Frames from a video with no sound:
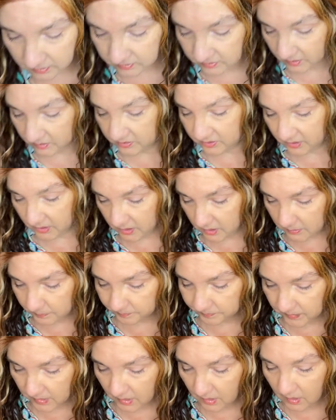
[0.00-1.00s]
let's see,
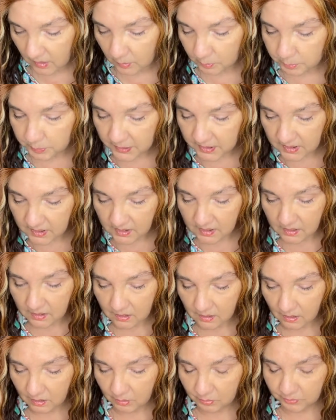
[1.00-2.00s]

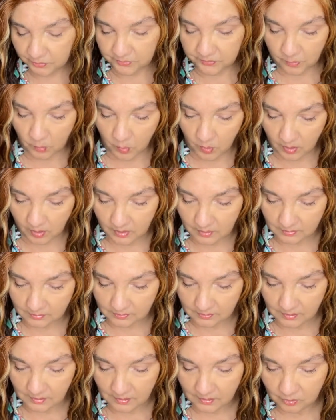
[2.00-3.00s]
P4
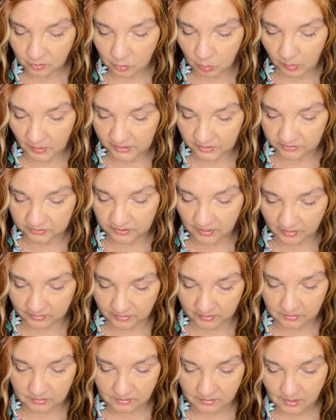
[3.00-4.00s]

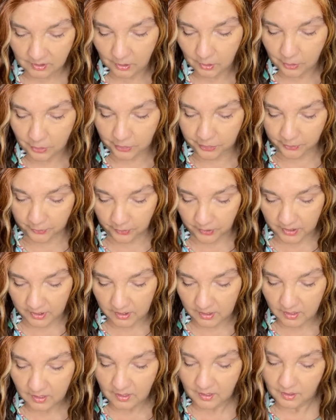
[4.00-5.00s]
2730,
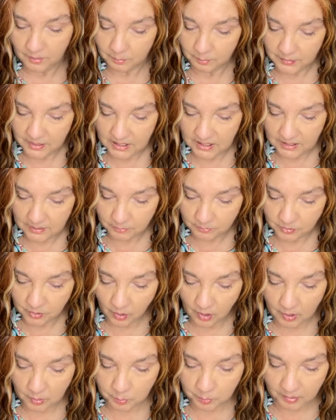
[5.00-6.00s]
medium
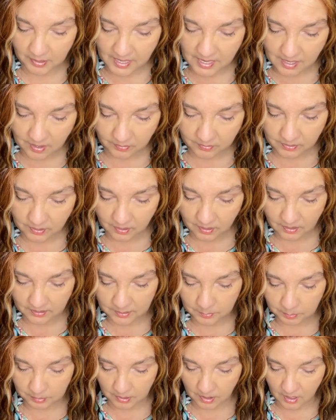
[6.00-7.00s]
dark brown, honey
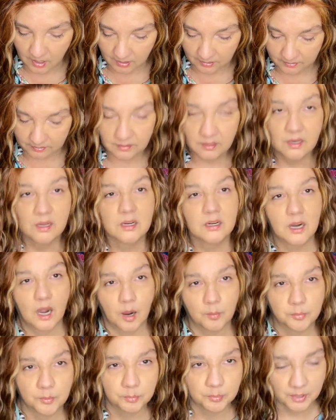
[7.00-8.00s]
blonde, copper
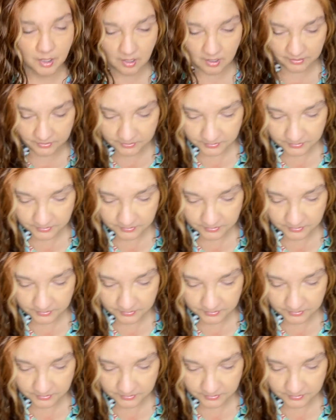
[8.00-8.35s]
blonde.